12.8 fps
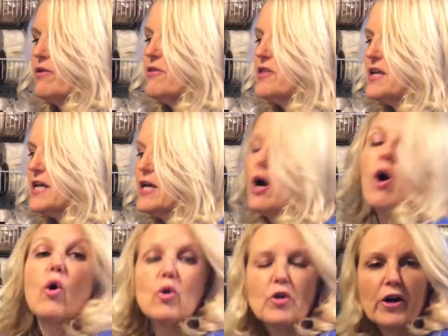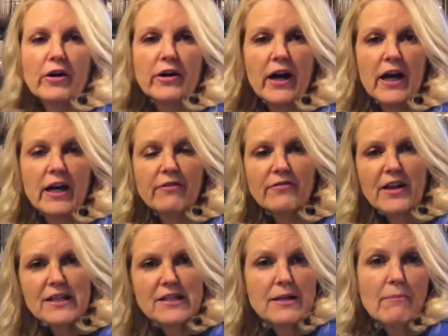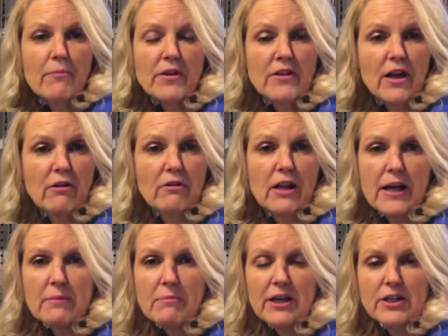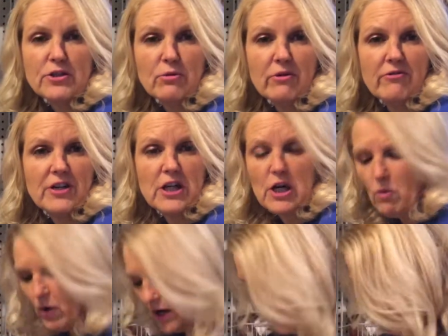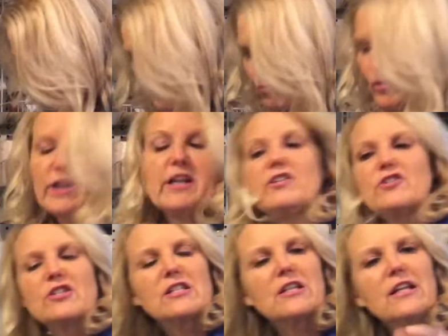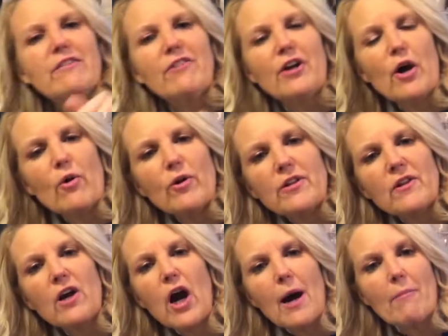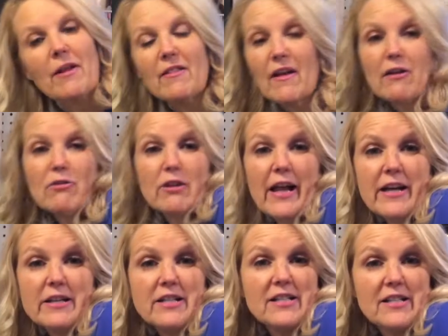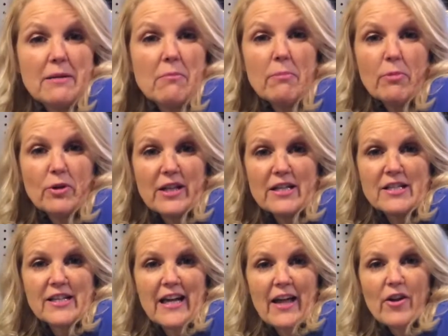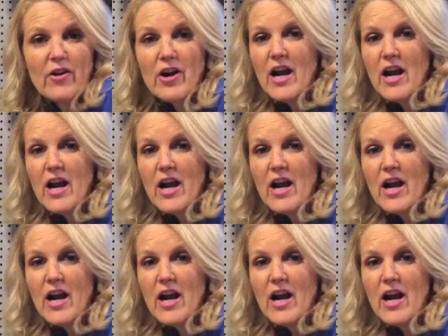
the holder. And if that's something that you'd like me to do a video on, I'm willing. Just leave a note in the comment that you'd like to see me put that together,